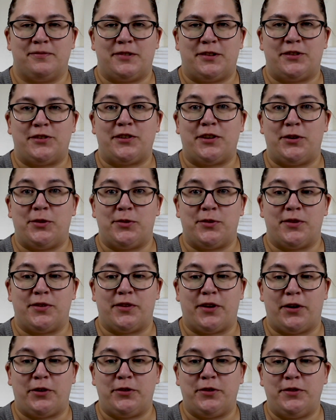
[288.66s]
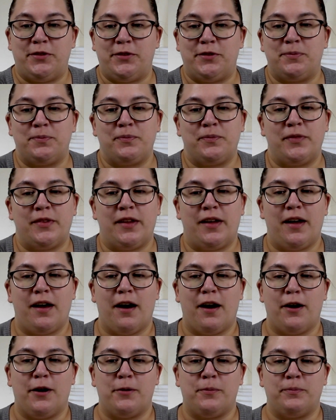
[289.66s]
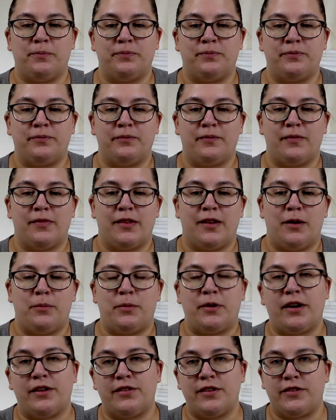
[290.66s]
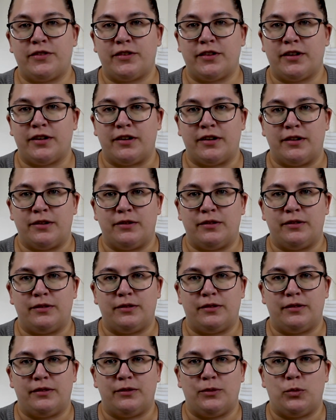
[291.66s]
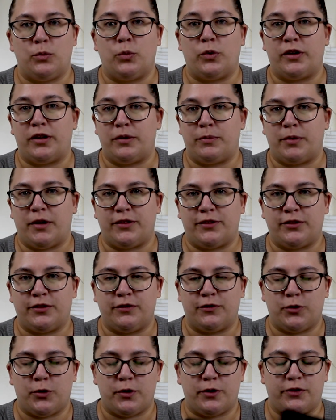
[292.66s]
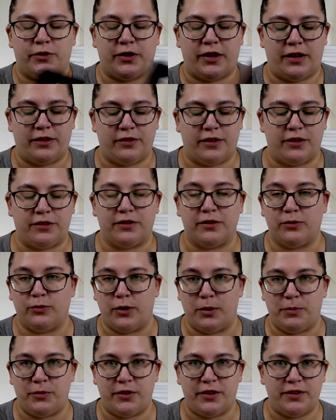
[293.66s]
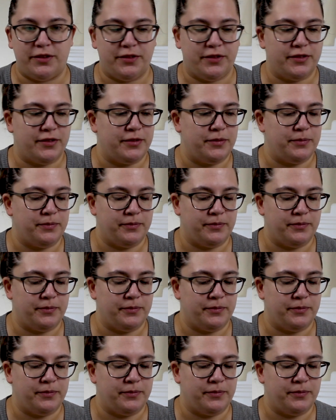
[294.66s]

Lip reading: Excuse the sirens. Because it's a wooden puzzle, of course, it has lots of whimsies.